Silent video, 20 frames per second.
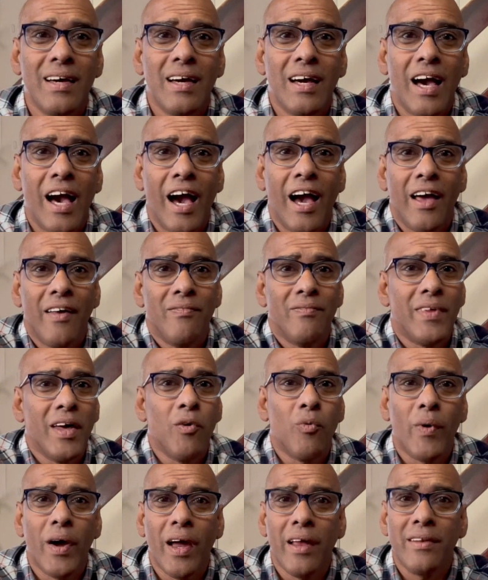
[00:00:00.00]
And they
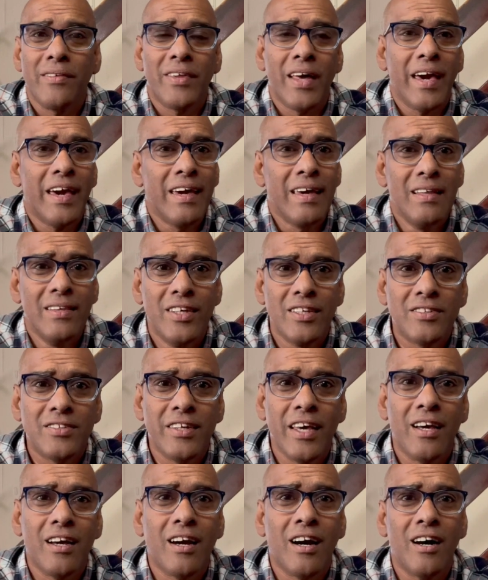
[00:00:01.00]
went, they healed the
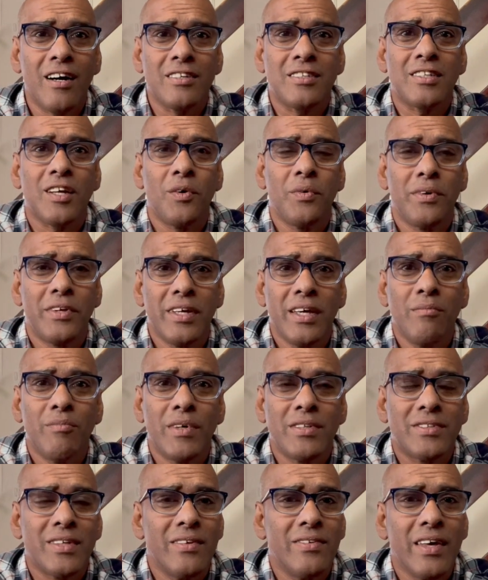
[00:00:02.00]
sick, cast out
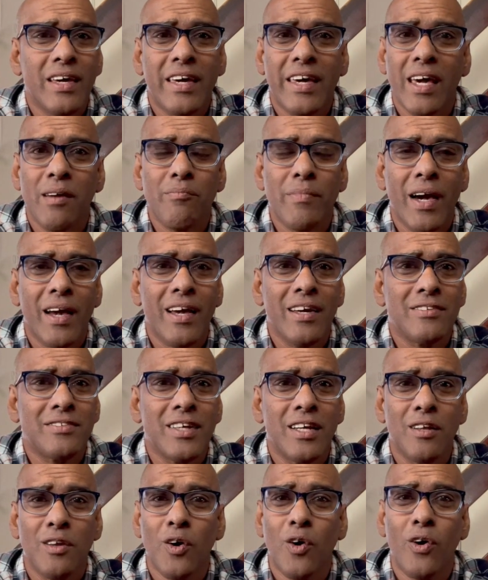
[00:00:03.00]
demons, and they came back and
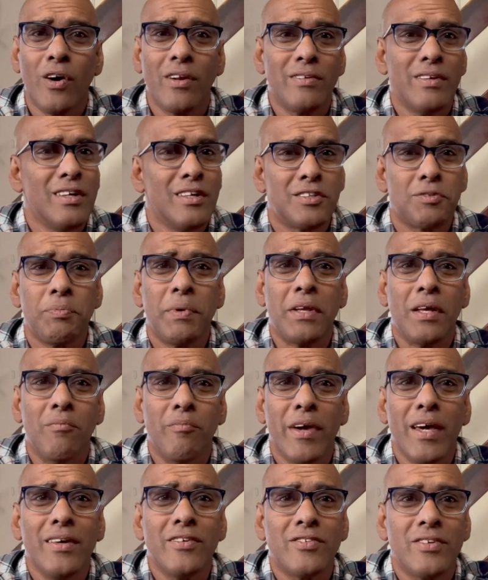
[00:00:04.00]
said, Lord, it's been
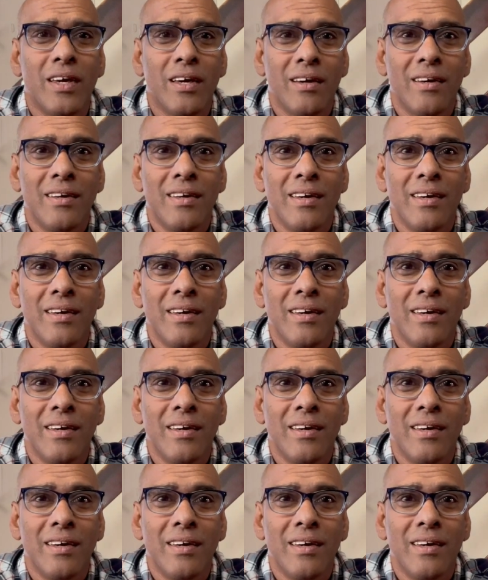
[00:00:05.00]
amazing.